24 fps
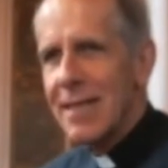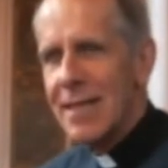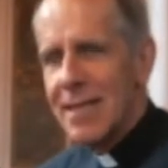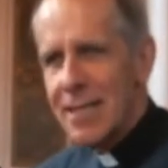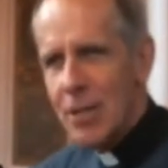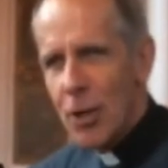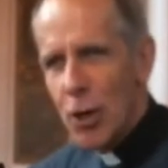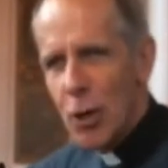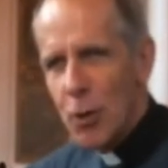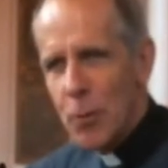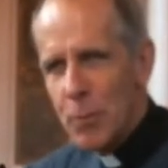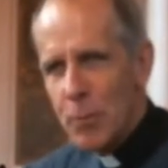
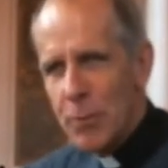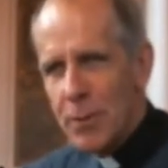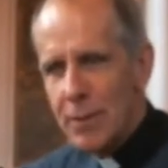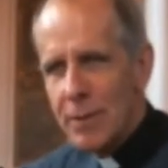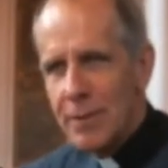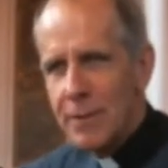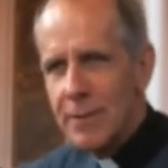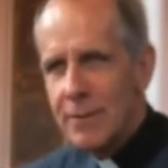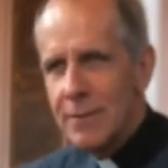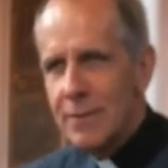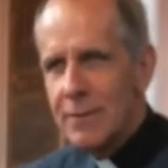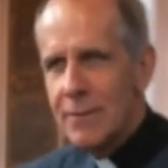It's open.
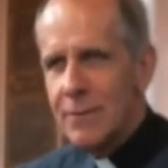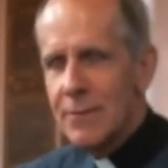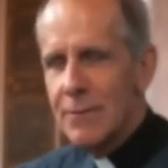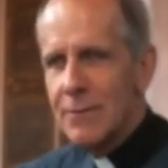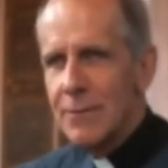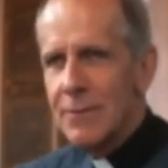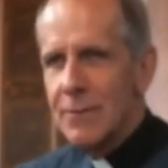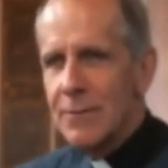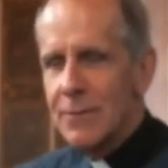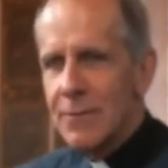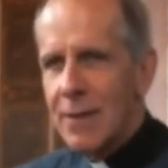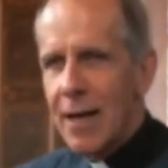
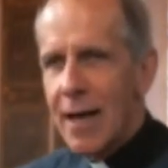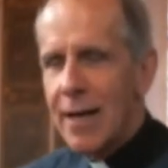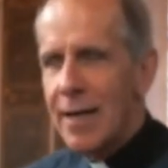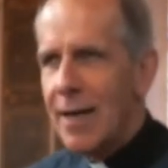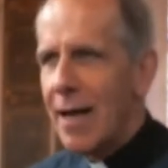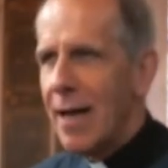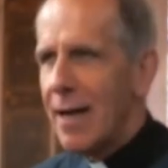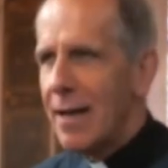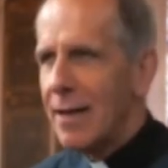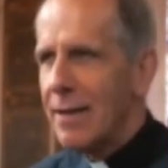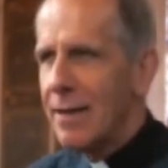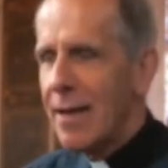And
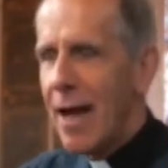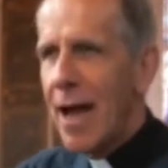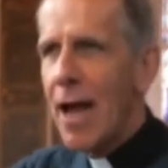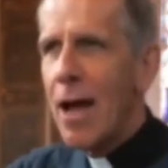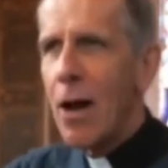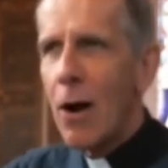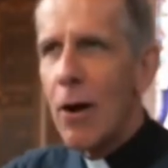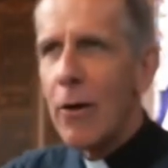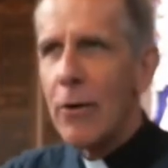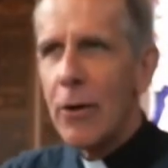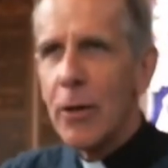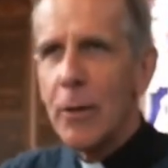yet
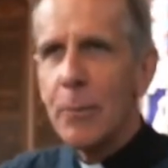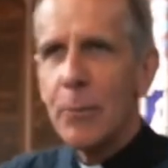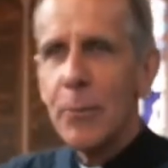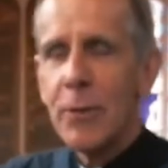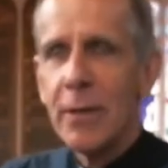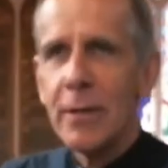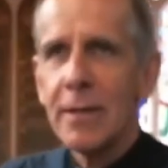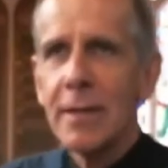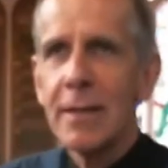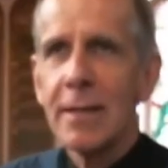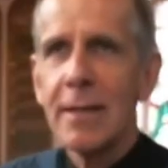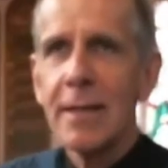they are
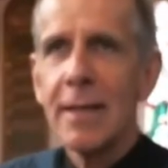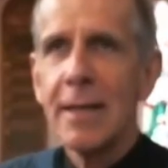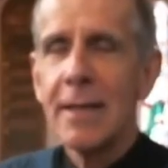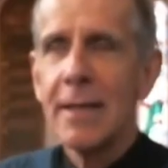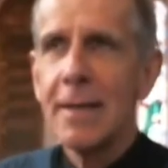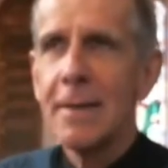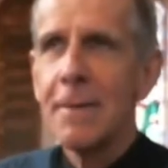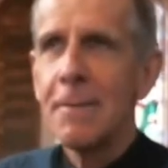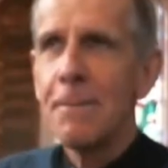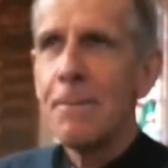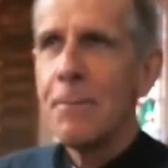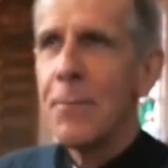open.
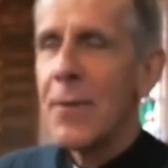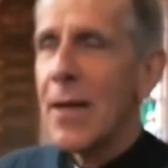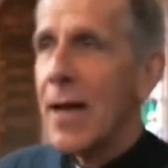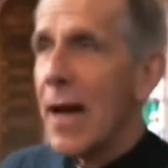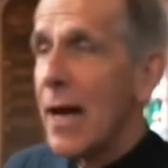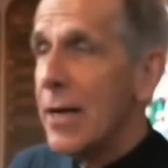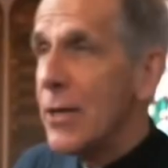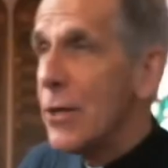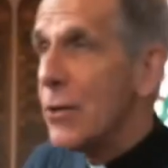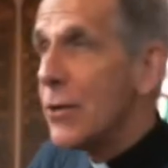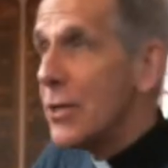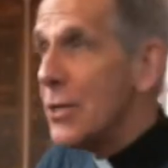
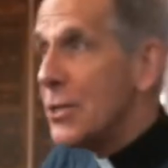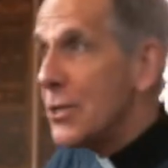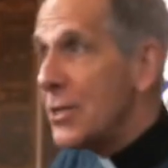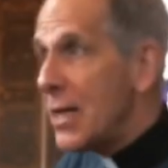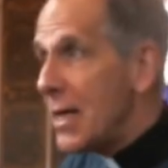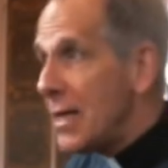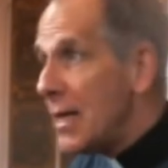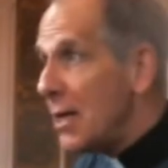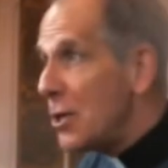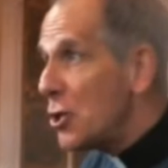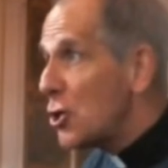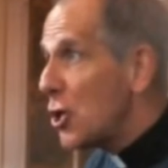And you can
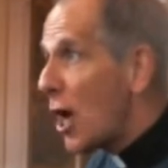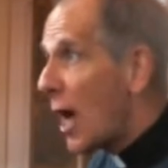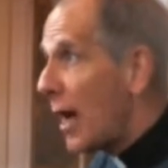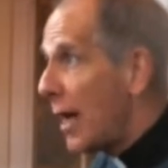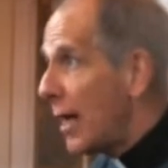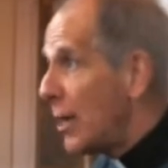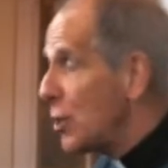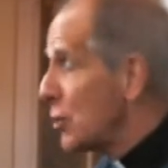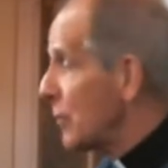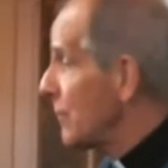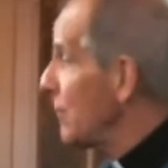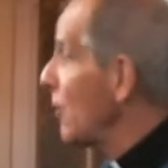see the
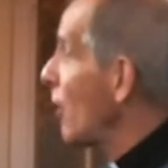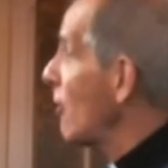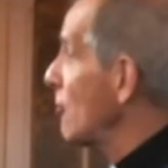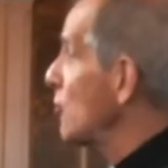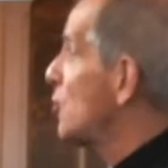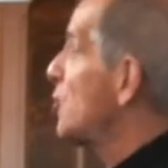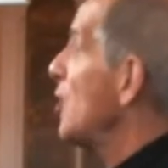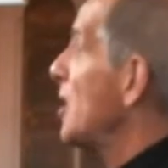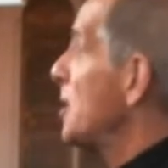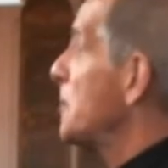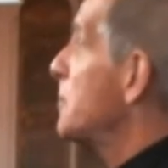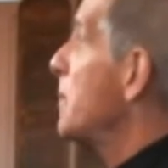challenge of
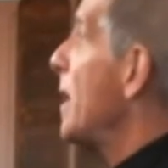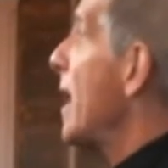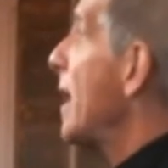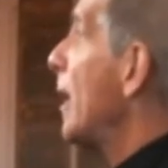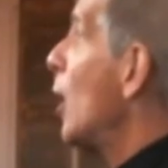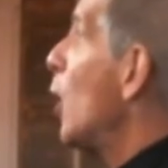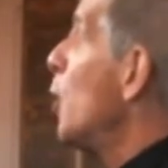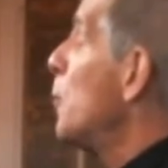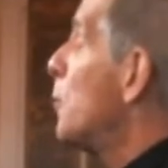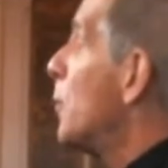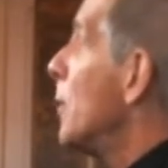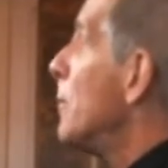not just
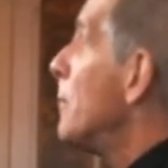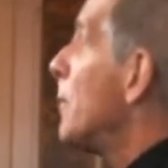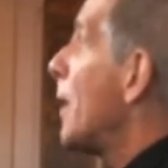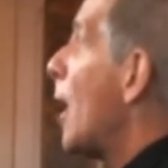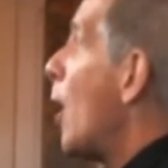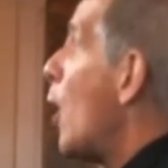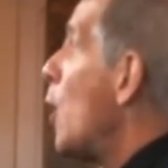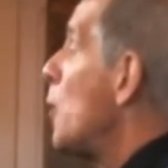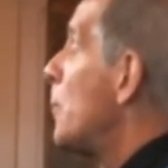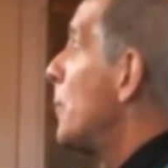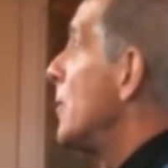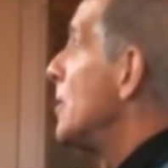being open,
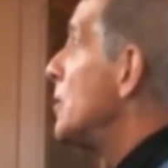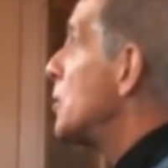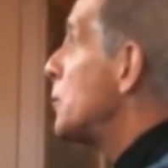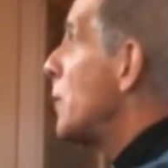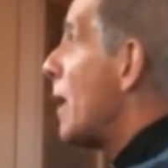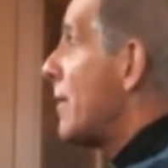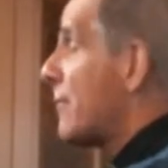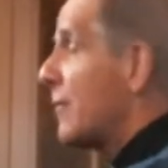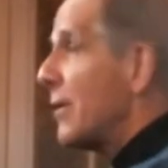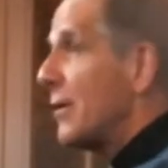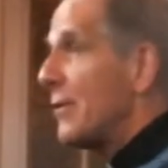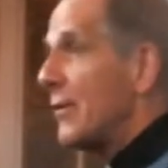but open
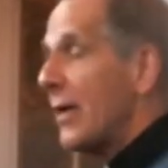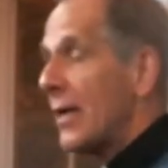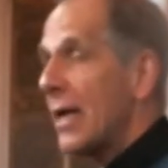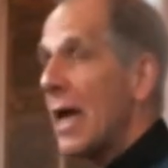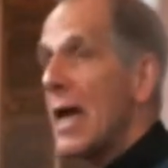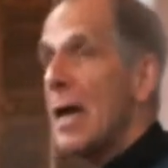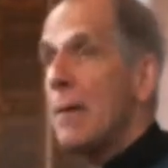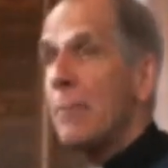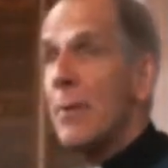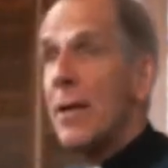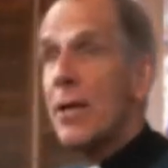to everything.